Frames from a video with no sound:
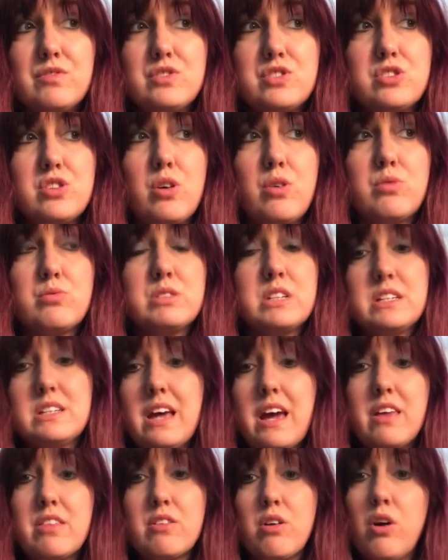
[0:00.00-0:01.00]
So
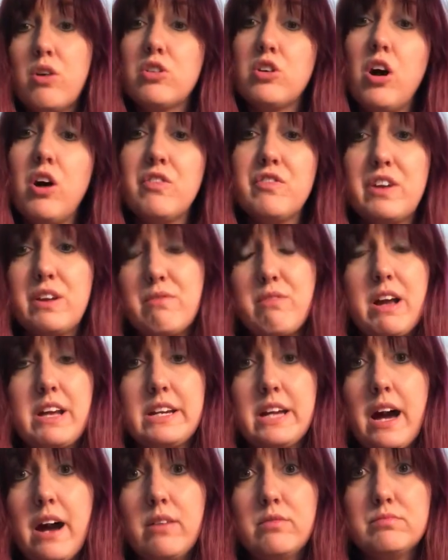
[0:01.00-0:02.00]
today they're all golfing
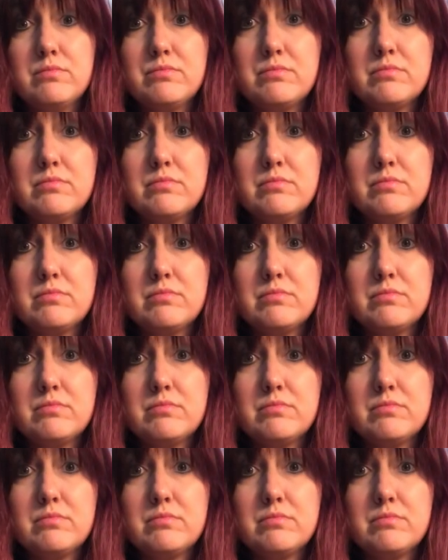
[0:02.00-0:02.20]
right now,